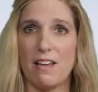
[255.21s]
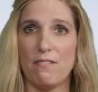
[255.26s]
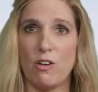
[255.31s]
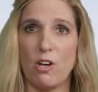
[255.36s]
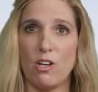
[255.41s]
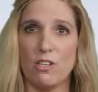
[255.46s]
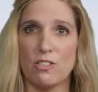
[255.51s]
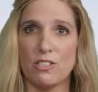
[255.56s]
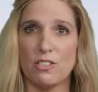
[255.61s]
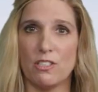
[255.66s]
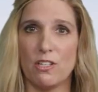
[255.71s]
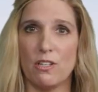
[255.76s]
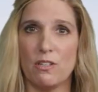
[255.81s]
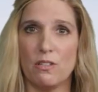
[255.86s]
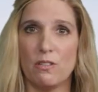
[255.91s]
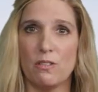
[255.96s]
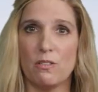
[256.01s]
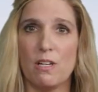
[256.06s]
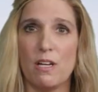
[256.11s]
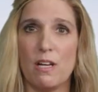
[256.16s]
I've
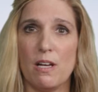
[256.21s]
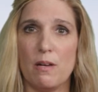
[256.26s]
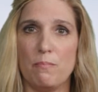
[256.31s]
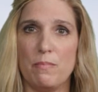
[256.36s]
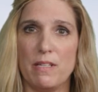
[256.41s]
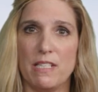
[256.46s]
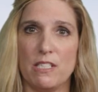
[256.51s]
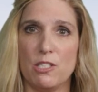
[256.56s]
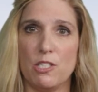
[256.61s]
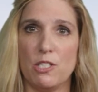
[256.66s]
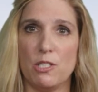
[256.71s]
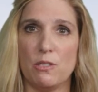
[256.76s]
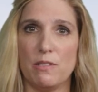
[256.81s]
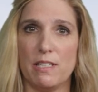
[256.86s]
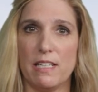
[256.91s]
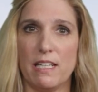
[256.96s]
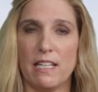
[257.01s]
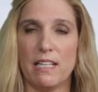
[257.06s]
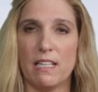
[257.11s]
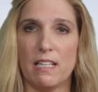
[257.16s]
also been
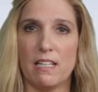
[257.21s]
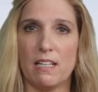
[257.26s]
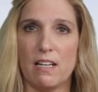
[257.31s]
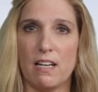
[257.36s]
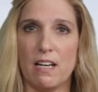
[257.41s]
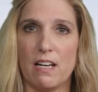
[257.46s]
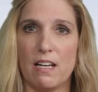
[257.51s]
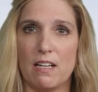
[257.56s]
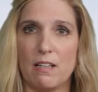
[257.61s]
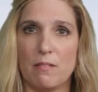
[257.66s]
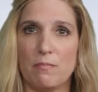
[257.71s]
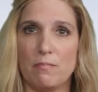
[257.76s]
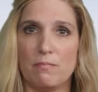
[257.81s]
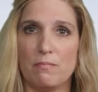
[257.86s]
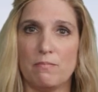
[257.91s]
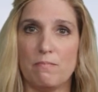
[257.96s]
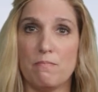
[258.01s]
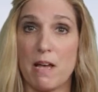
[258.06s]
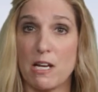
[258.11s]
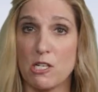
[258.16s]
doing um,
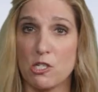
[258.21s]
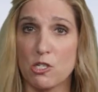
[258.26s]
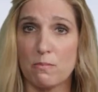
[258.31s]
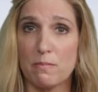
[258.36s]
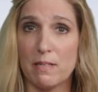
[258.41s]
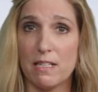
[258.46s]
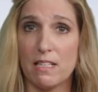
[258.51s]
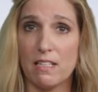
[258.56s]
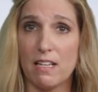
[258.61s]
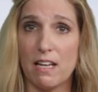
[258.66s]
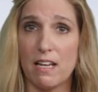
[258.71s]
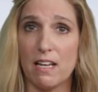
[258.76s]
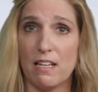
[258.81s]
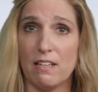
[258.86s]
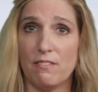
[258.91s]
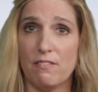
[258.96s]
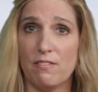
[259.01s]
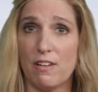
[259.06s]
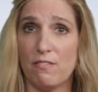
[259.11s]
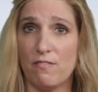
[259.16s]
measurement
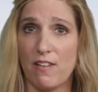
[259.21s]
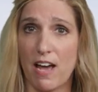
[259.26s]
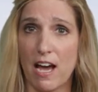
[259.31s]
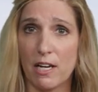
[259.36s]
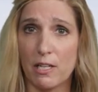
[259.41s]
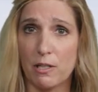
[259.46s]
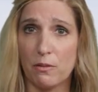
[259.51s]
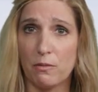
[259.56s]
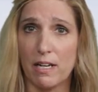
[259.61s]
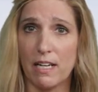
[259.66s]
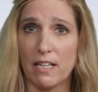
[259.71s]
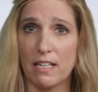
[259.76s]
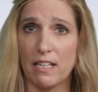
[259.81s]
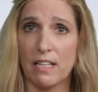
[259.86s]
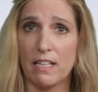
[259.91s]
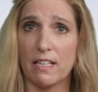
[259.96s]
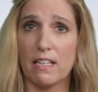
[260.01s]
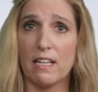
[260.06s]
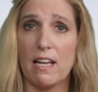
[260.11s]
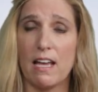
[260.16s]
and
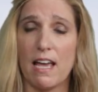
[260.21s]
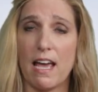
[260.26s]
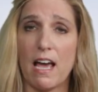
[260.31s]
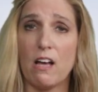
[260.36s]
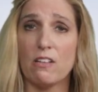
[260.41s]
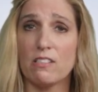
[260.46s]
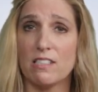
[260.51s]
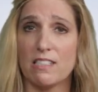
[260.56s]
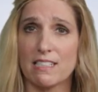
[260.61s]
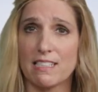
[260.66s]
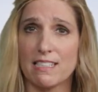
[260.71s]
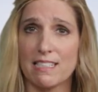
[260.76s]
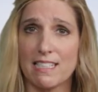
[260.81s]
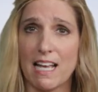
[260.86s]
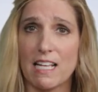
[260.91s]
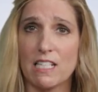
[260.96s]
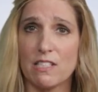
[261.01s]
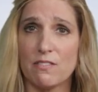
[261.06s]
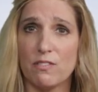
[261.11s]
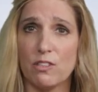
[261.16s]
evaluating how
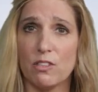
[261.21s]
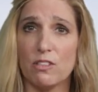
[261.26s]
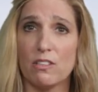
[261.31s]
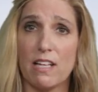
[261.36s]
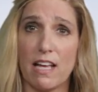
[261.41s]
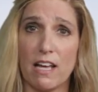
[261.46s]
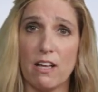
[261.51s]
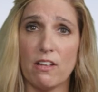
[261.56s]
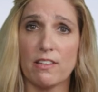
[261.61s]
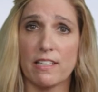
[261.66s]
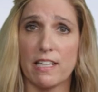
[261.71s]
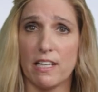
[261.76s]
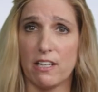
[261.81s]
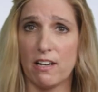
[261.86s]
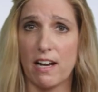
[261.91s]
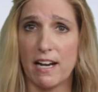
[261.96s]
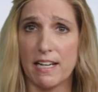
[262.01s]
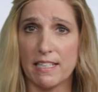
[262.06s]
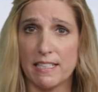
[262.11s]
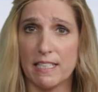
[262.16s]
successful healthcare
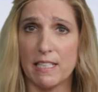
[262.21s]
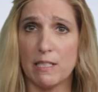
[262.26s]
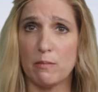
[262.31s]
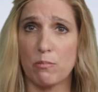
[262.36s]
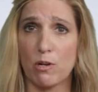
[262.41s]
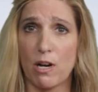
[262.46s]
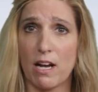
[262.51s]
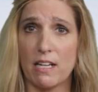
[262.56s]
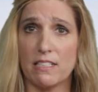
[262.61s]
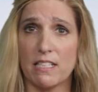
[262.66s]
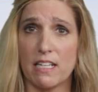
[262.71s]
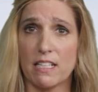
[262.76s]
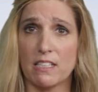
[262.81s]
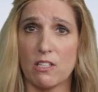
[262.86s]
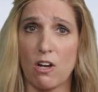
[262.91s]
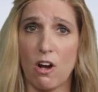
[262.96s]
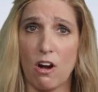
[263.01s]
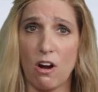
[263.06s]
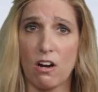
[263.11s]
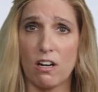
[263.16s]
IT projects
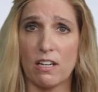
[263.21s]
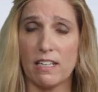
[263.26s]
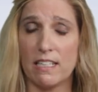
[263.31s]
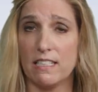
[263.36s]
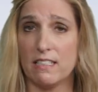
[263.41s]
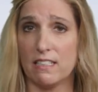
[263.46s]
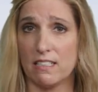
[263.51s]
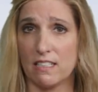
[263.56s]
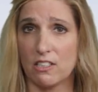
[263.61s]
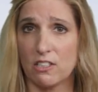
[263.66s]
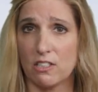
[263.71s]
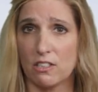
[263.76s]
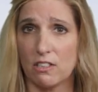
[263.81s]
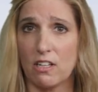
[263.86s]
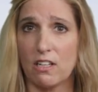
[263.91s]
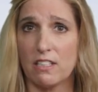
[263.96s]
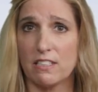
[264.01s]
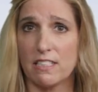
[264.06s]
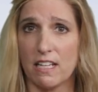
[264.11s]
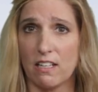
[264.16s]
are in such a
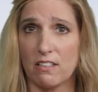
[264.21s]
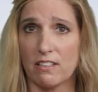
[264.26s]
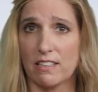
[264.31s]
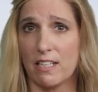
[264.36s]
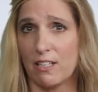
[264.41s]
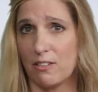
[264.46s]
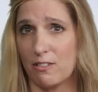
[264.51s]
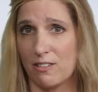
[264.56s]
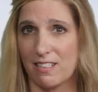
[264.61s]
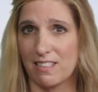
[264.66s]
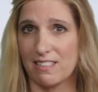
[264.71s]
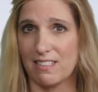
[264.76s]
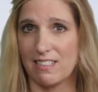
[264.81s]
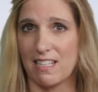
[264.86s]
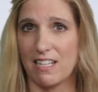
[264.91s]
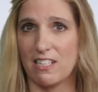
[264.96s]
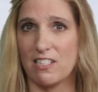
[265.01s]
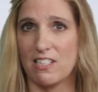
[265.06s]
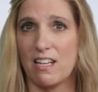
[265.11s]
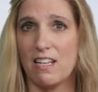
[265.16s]
large healthcare
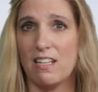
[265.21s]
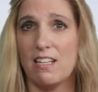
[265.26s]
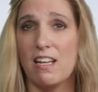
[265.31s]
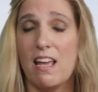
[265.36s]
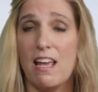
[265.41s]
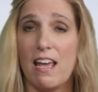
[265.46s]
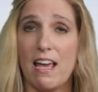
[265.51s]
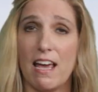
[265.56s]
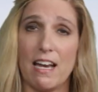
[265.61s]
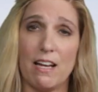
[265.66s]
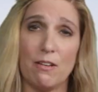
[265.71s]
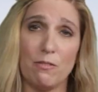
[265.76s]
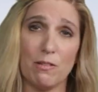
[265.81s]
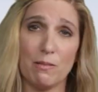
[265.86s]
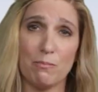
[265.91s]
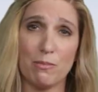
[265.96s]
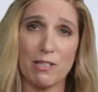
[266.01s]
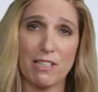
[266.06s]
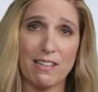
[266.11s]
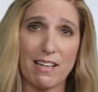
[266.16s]
organization, and I want
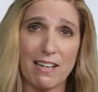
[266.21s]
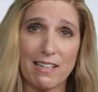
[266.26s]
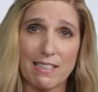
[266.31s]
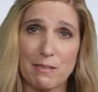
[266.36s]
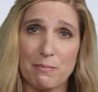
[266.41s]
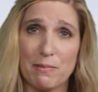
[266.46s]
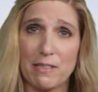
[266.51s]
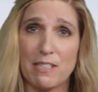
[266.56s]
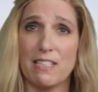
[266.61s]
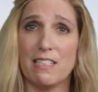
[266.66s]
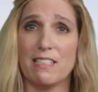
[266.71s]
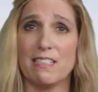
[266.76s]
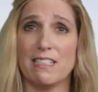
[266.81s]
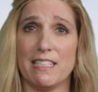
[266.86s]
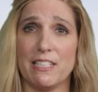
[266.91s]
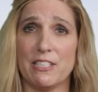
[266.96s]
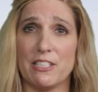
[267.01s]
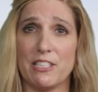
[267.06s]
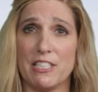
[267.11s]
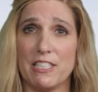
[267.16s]
to bring that experience
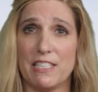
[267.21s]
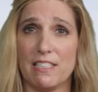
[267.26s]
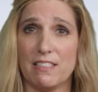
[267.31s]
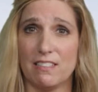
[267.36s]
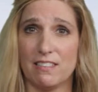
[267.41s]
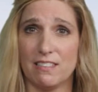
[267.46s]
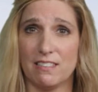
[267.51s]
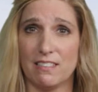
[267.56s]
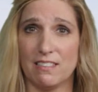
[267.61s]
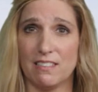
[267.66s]
here to you.